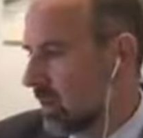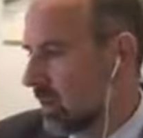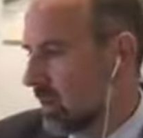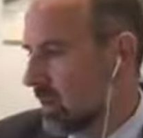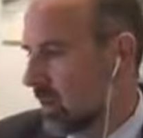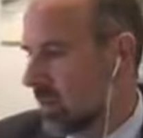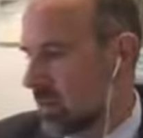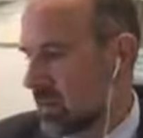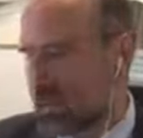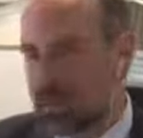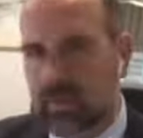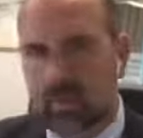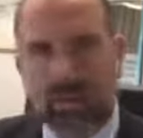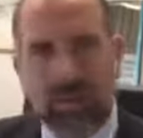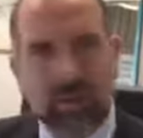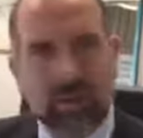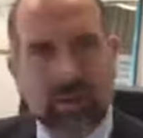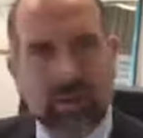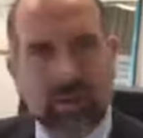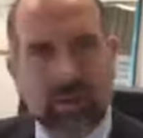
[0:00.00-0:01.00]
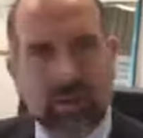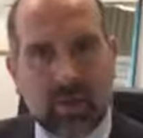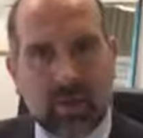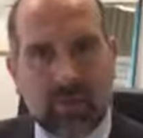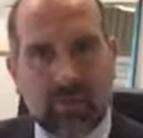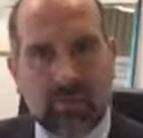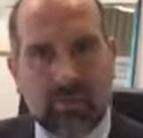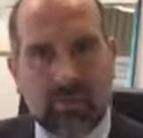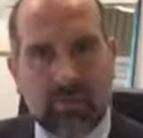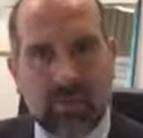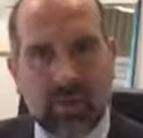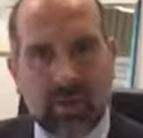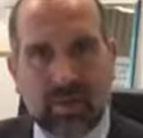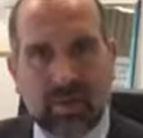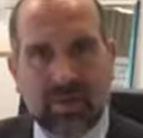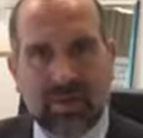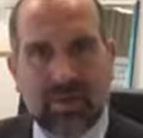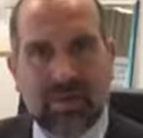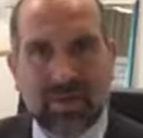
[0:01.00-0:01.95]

dietary advice?